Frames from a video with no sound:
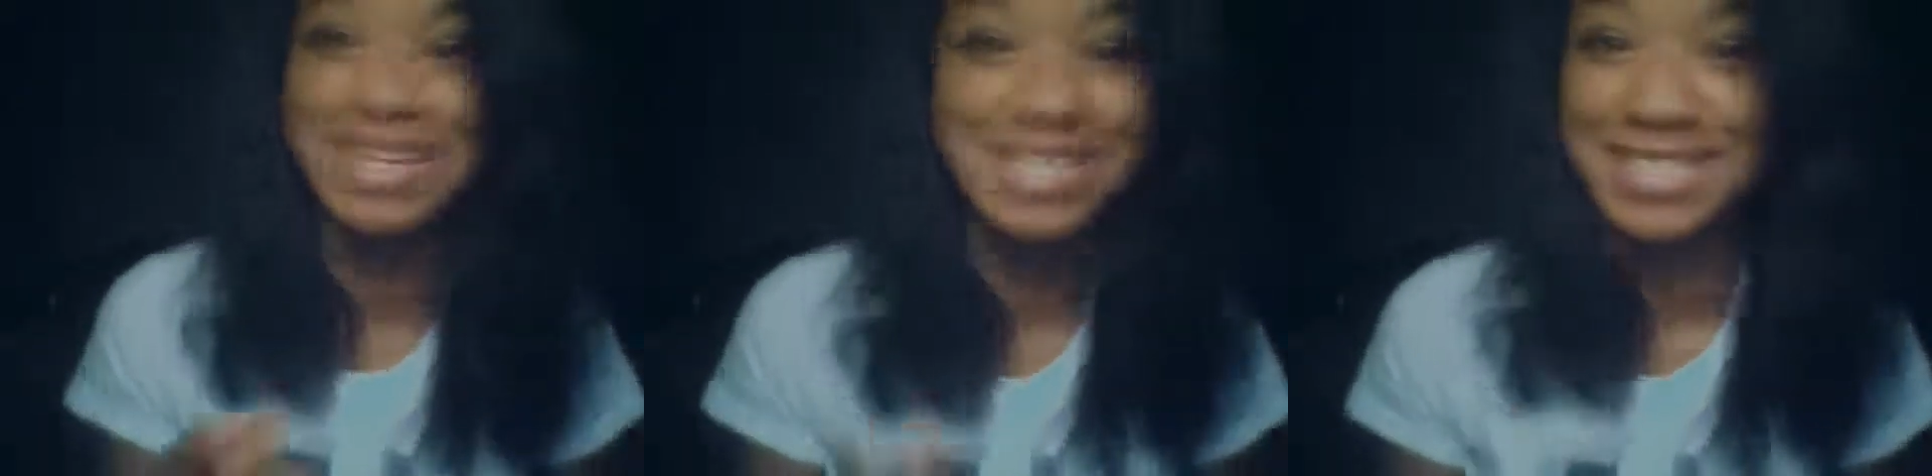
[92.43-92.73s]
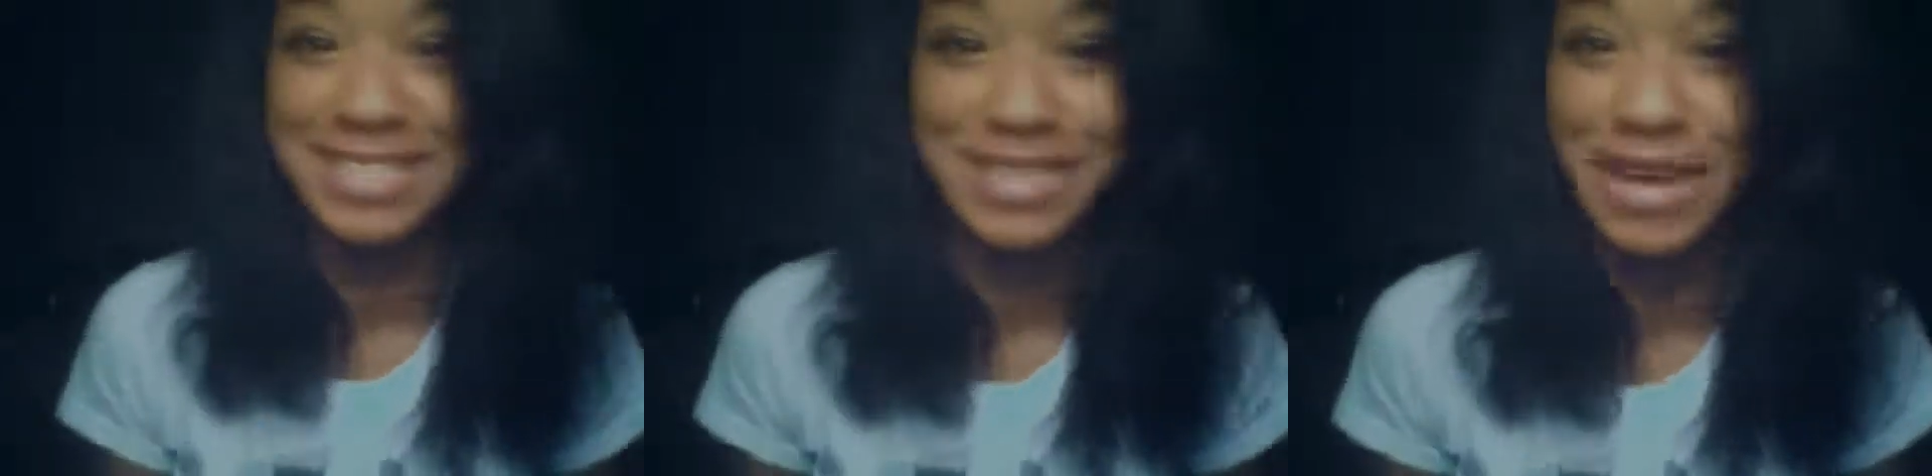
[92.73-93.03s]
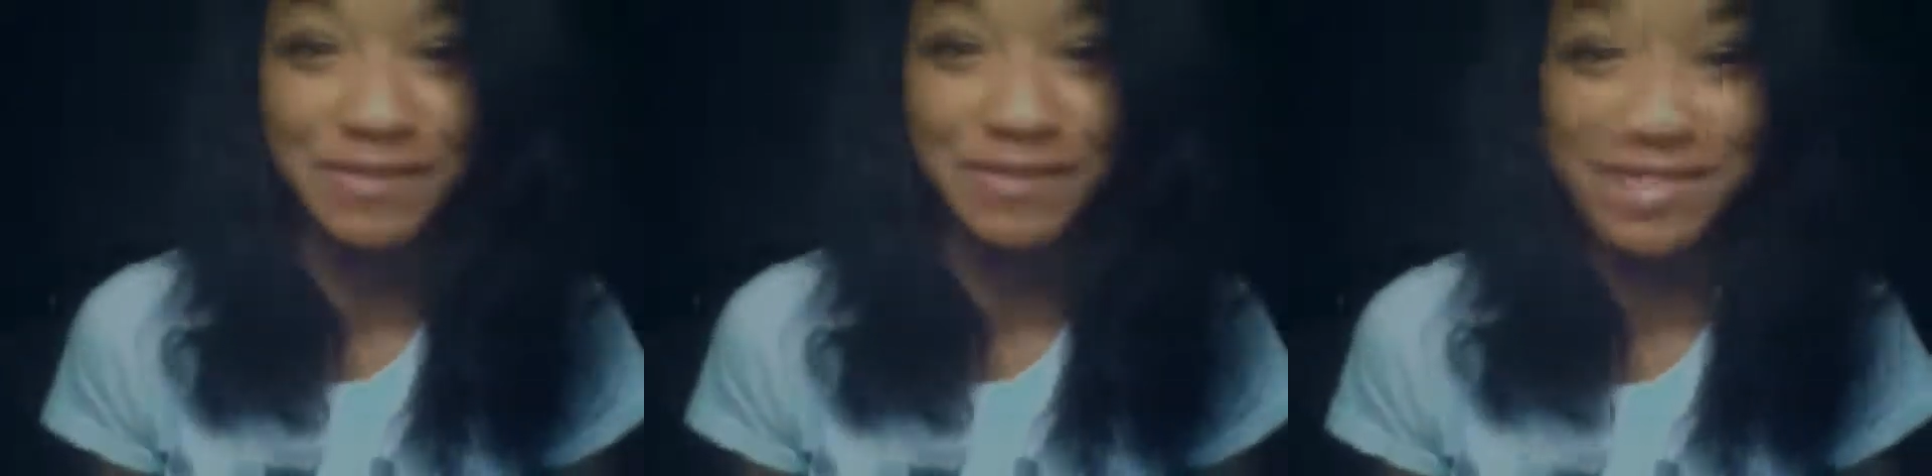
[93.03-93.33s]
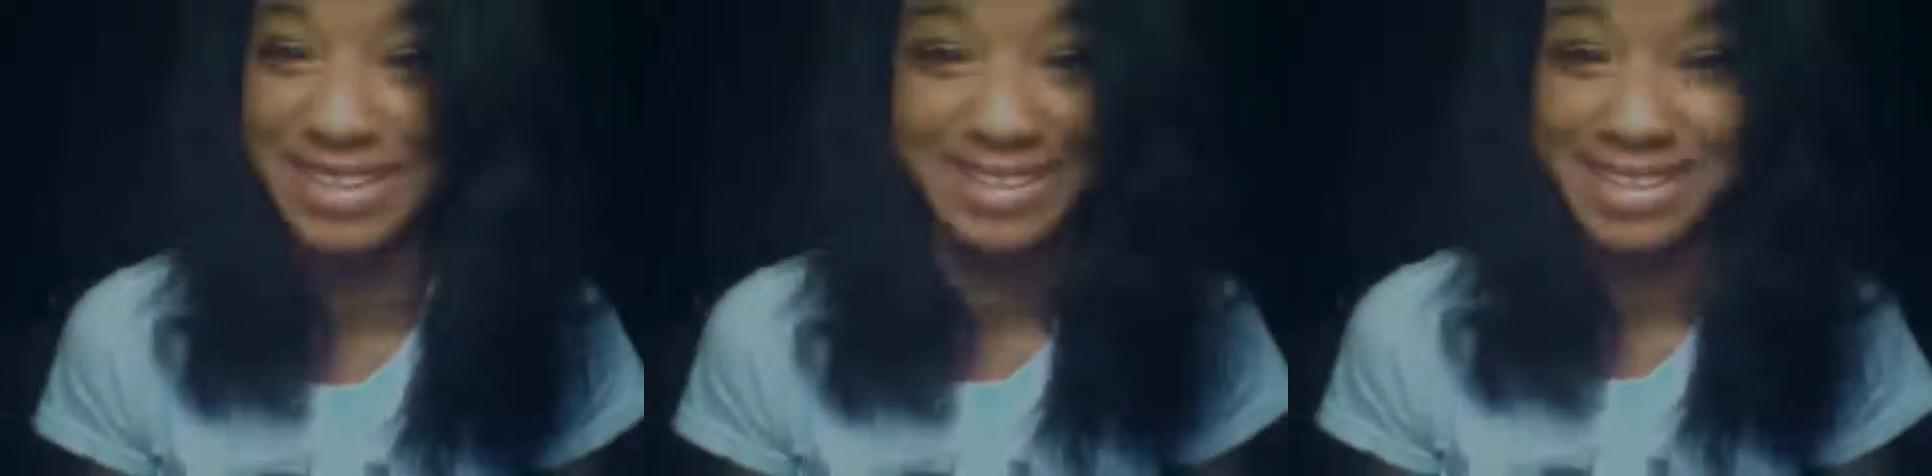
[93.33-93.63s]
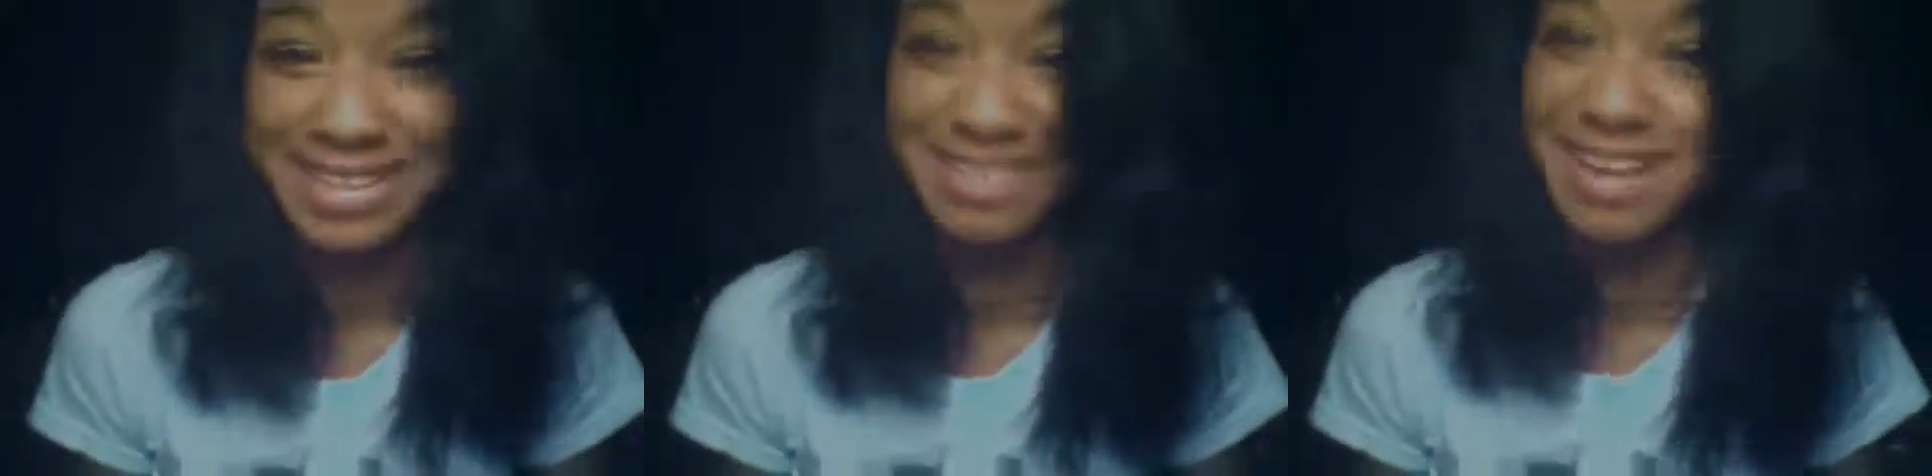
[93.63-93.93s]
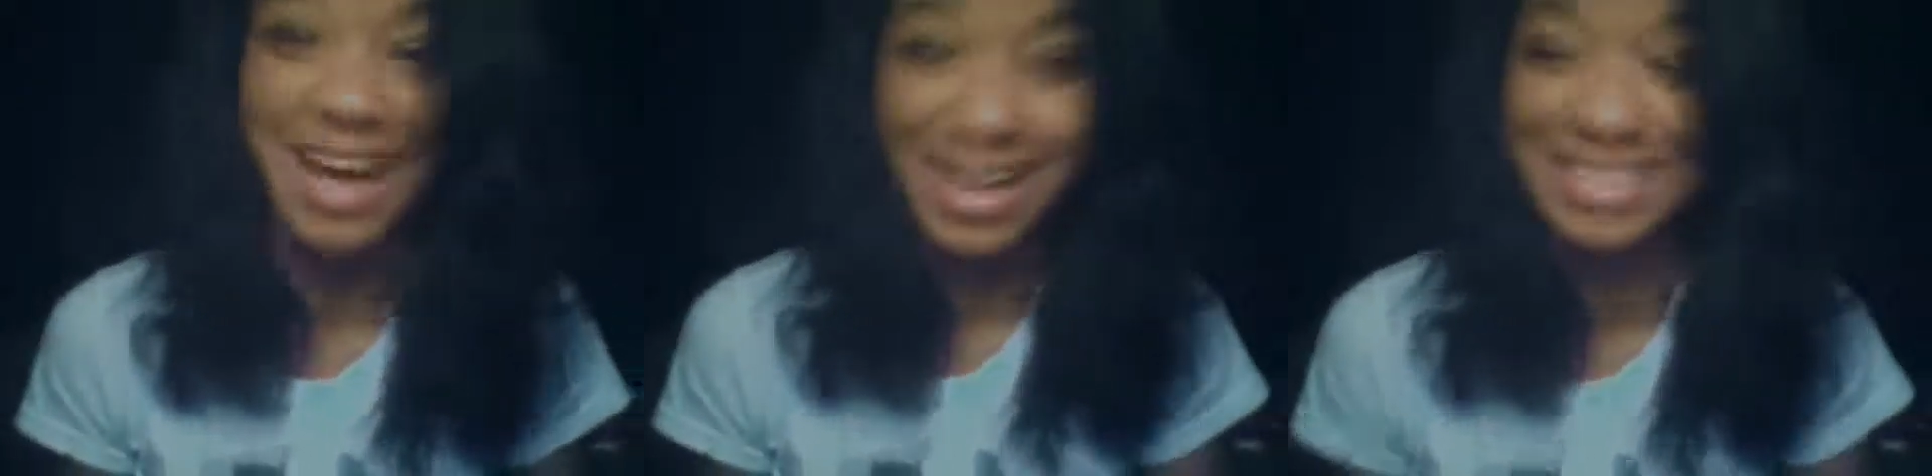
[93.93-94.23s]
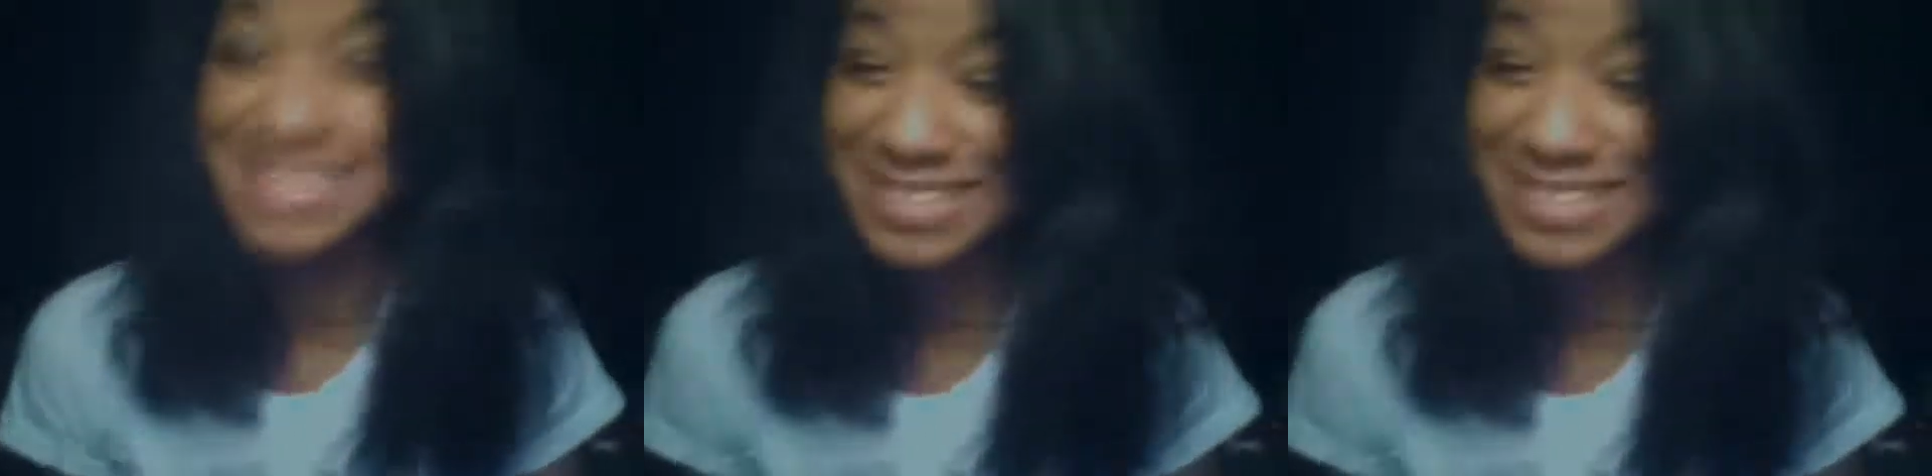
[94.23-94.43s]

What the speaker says: it's definitely not.